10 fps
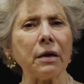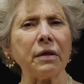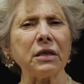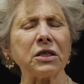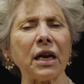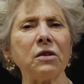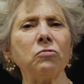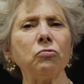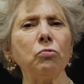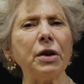They said
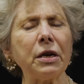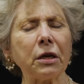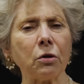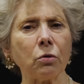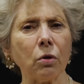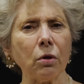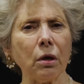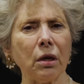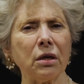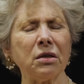ridicule,
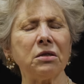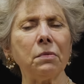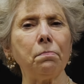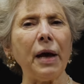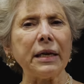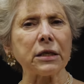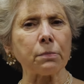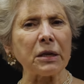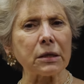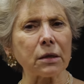
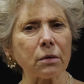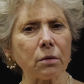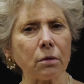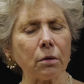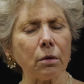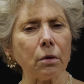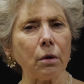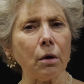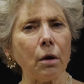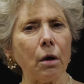debasement.
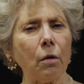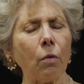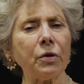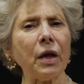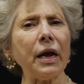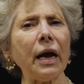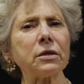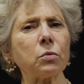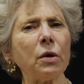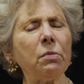When they
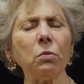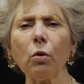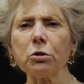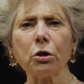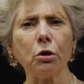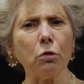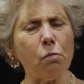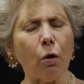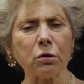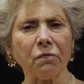asked women, what do you
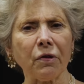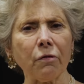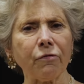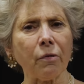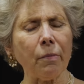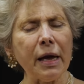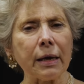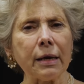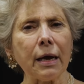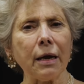most fear from
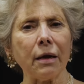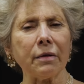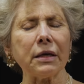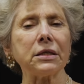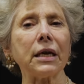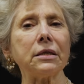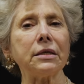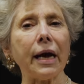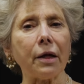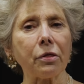men? They said
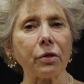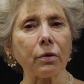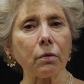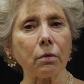death.